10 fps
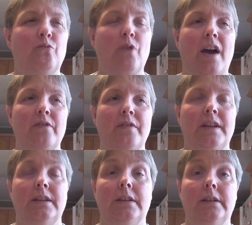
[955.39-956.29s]
rather
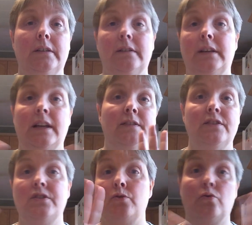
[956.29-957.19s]
than get in the
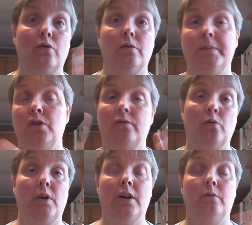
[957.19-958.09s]
store and be
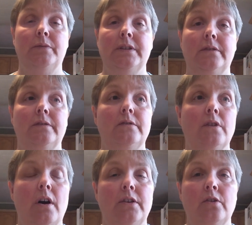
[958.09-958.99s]
overwhelmed and
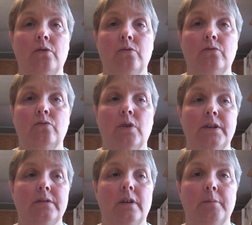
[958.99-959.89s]
not know what
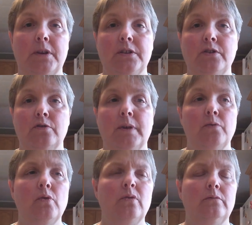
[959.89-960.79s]
I'm going to do, but
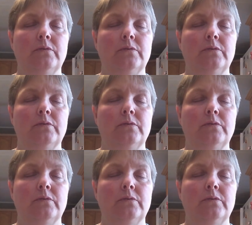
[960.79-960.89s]
we'll